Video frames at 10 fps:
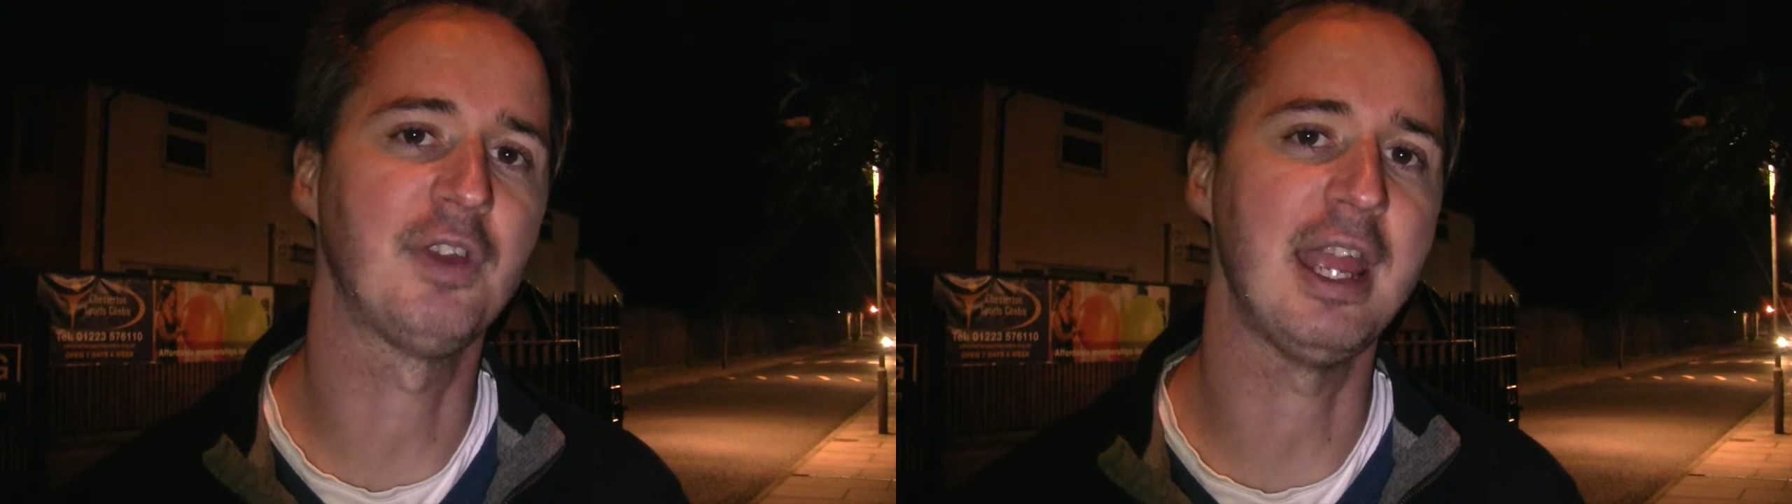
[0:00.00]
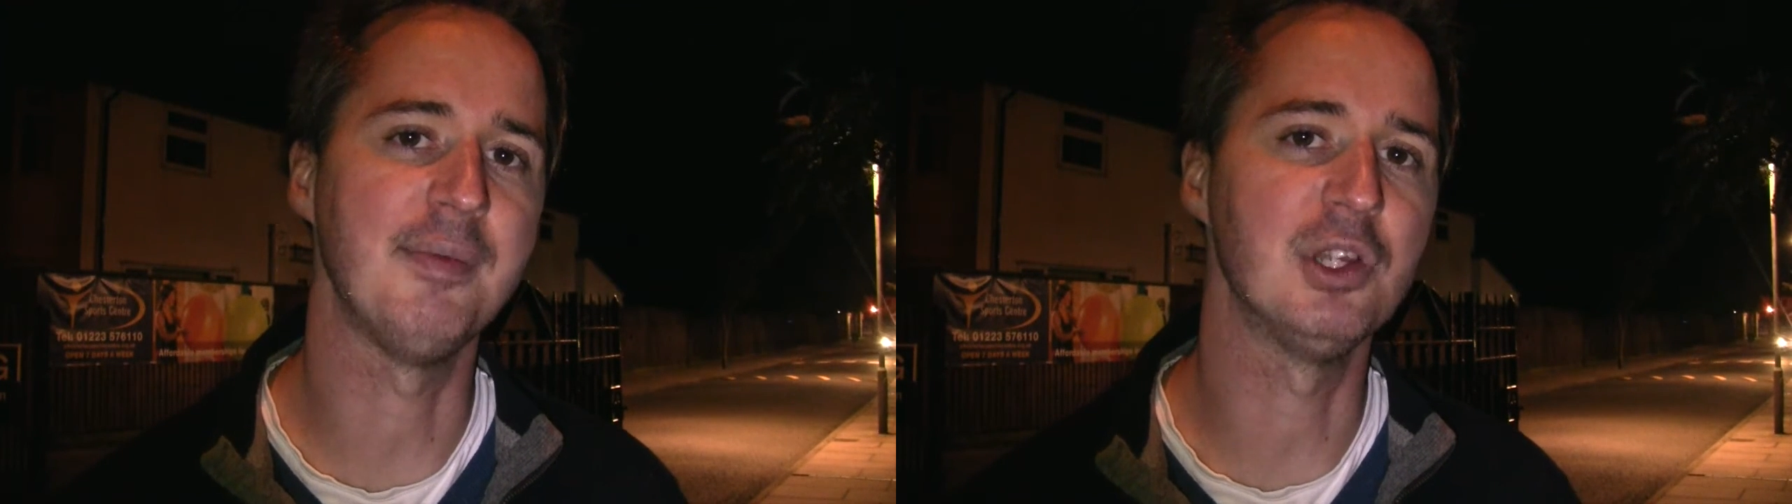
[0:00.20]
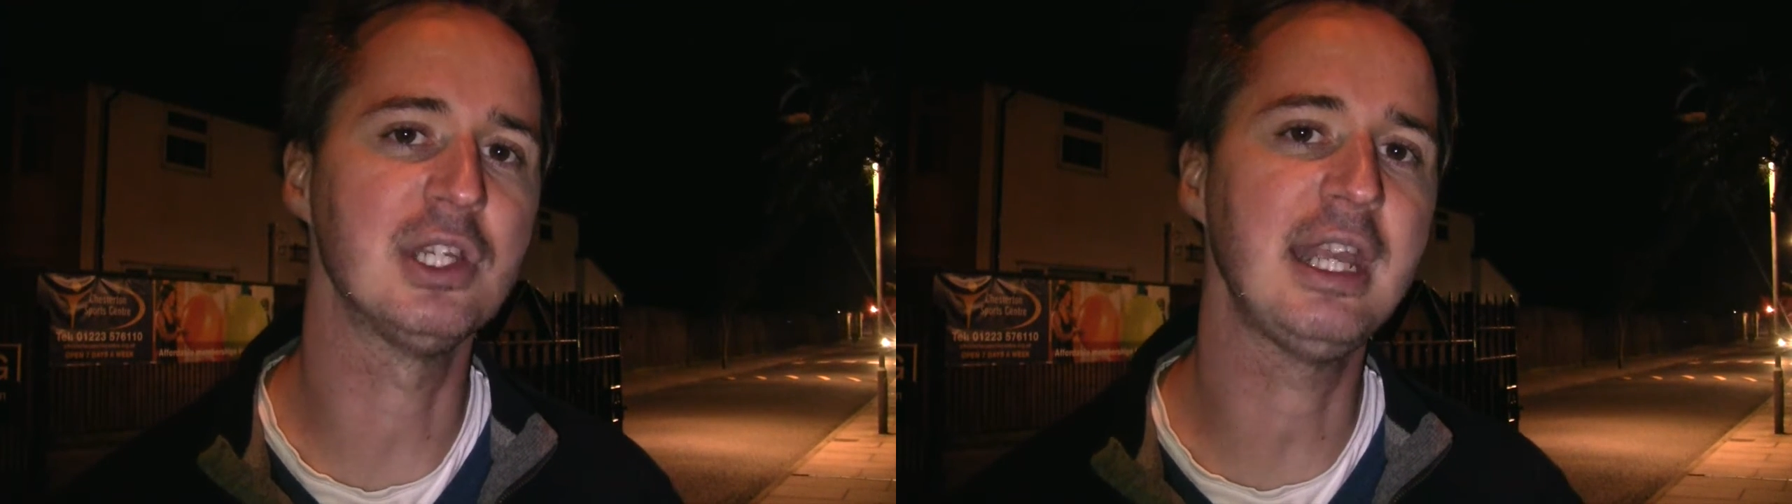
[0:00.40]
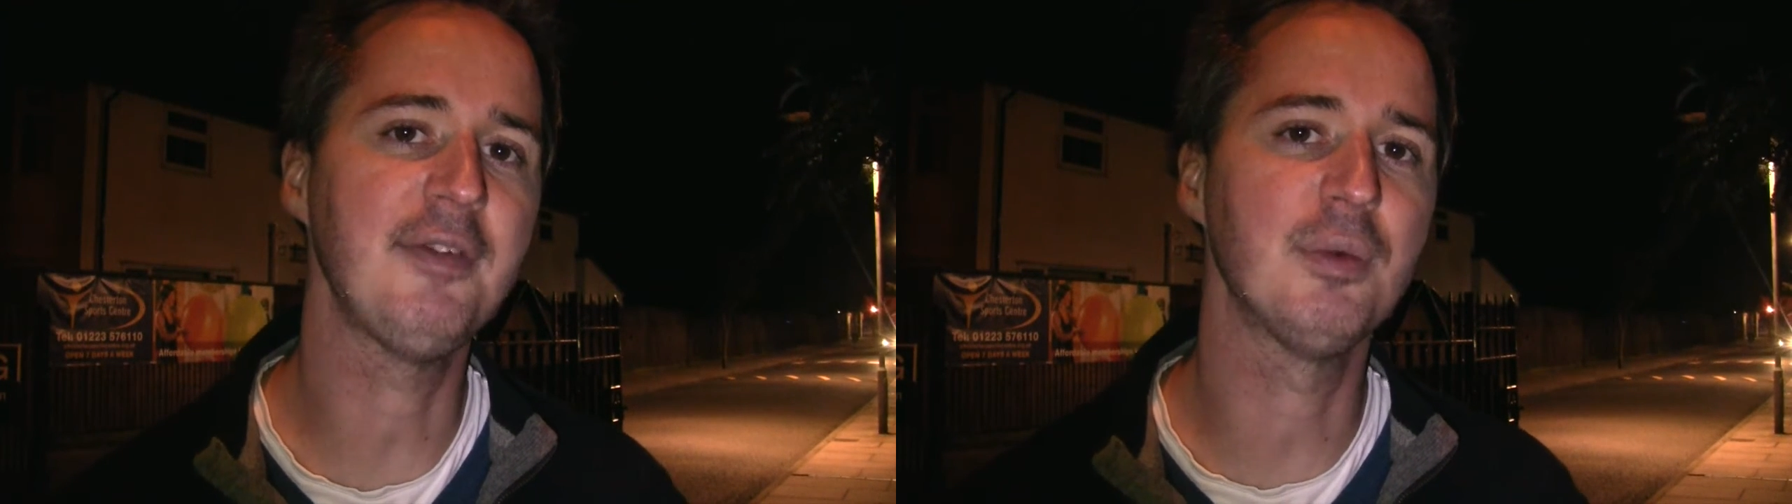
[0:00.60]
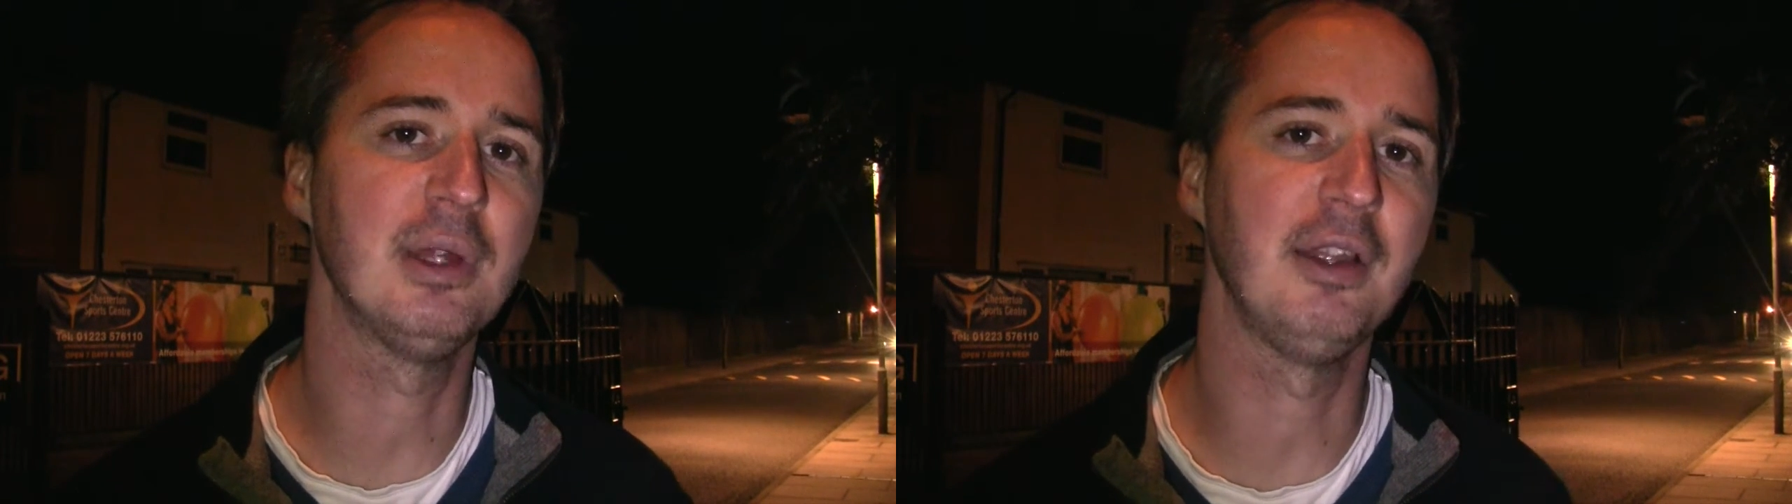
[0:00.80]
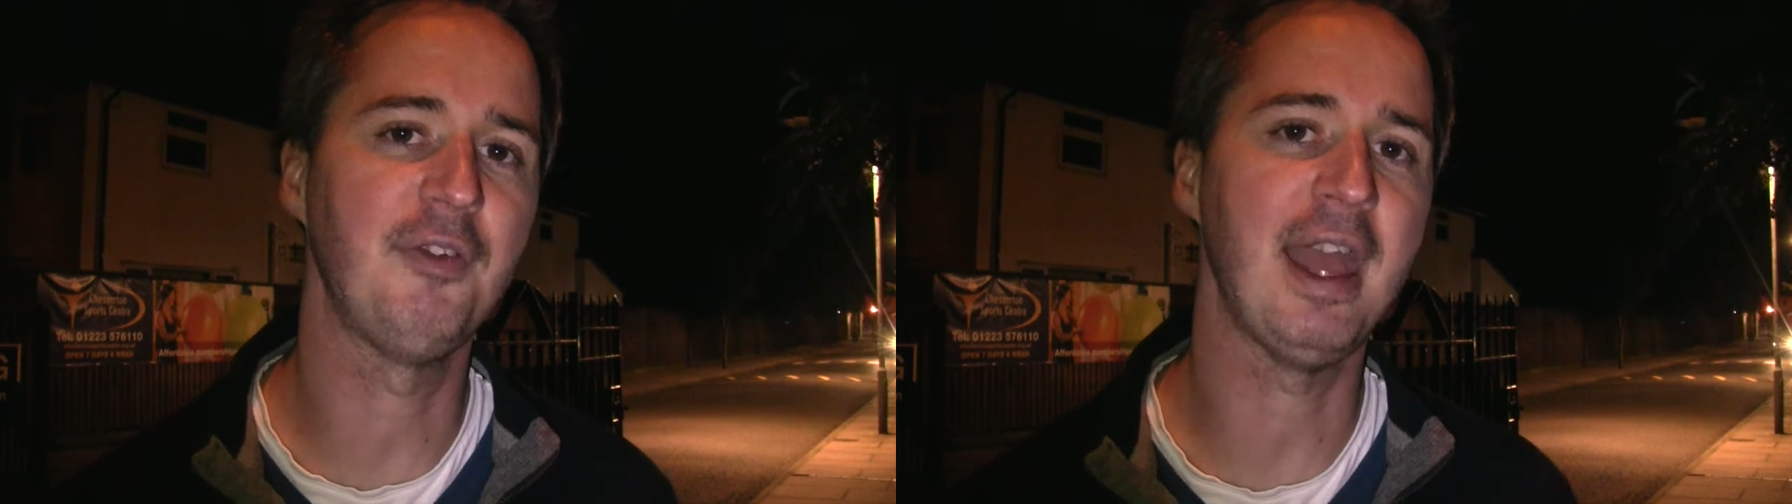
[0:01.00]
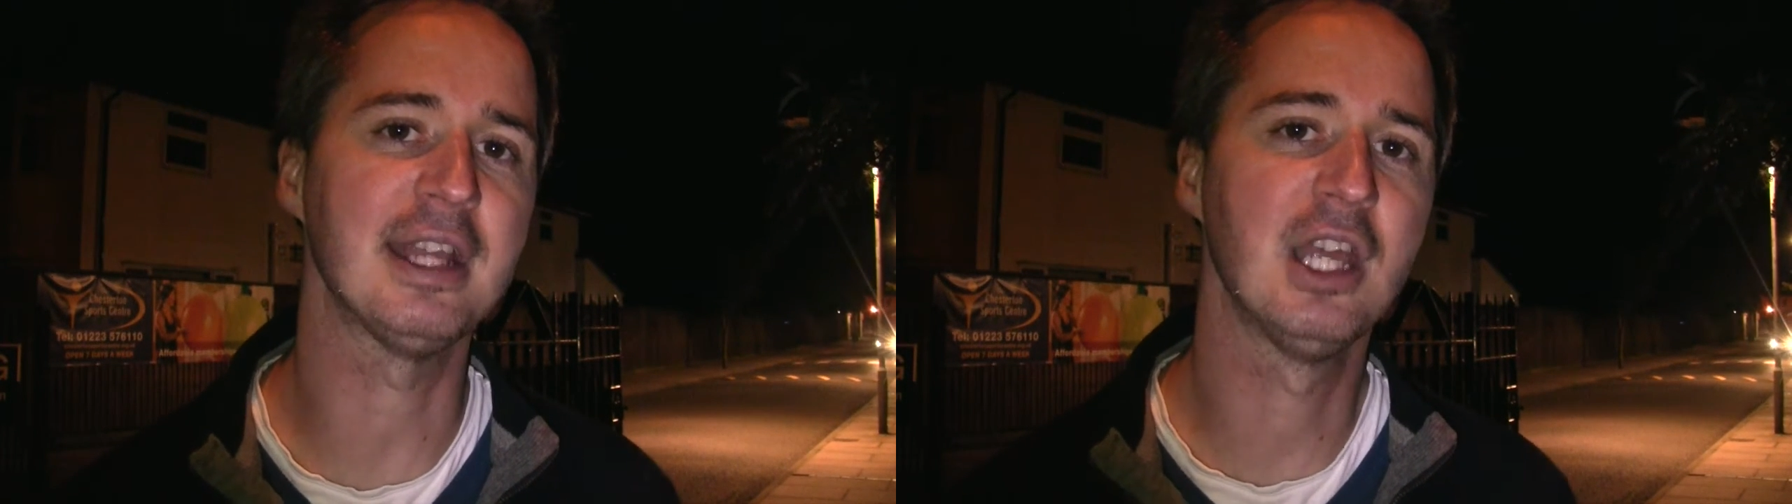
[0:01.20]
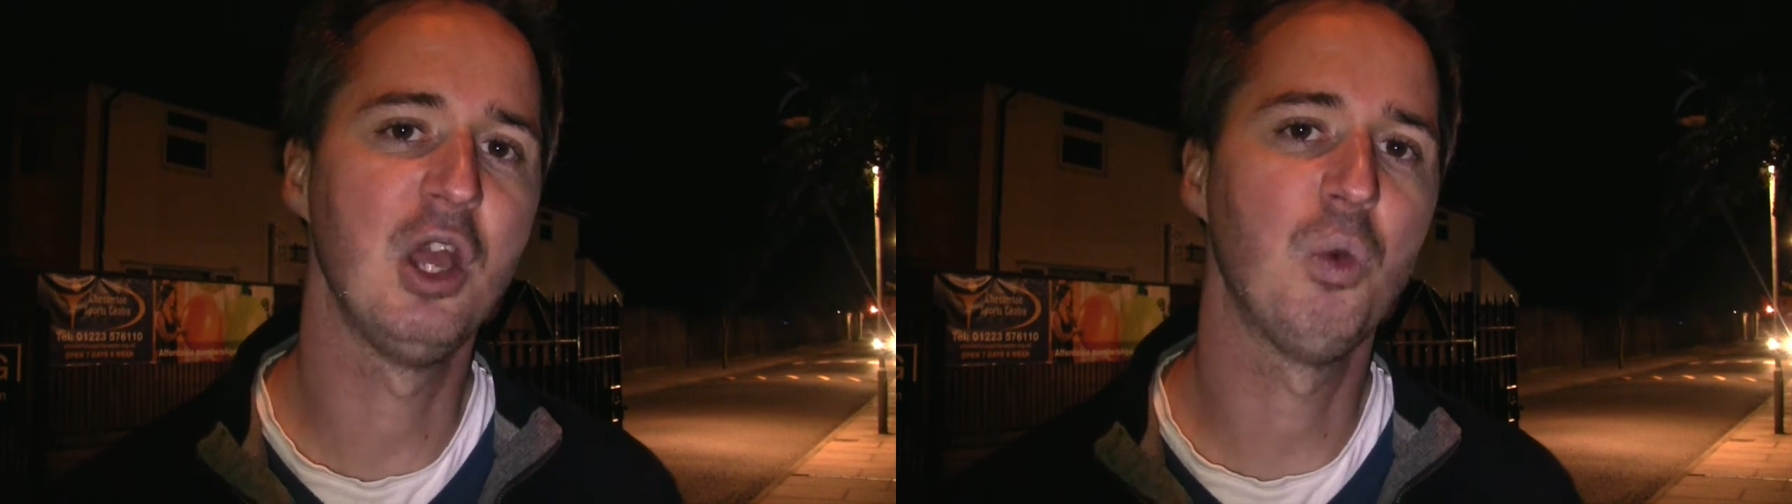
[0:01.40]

Cambridge, and even will affect